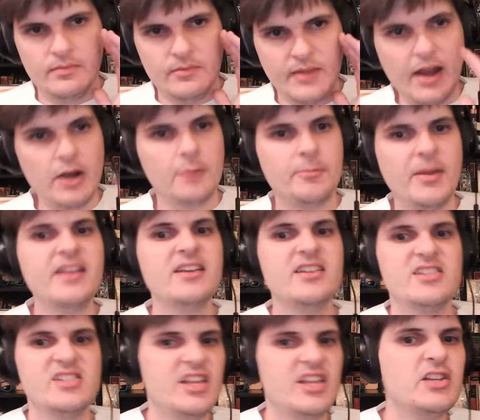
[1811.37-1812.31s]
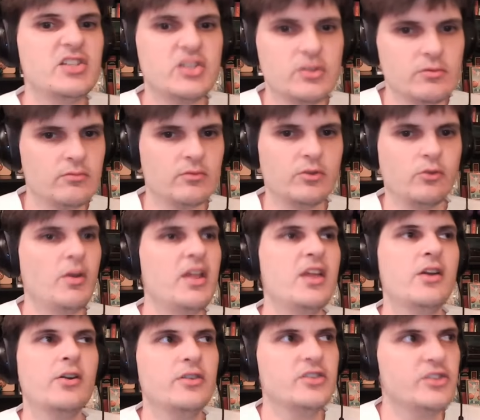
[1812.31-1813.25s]
Eric Pincus thinks three
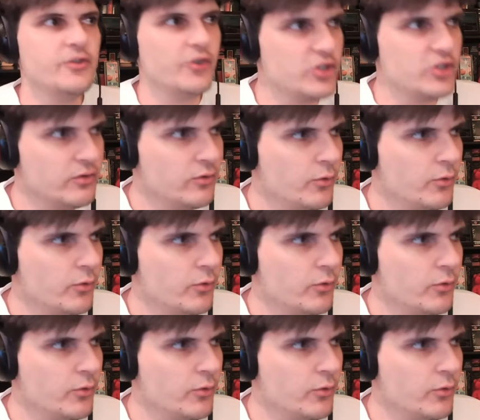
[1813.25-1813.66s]
years for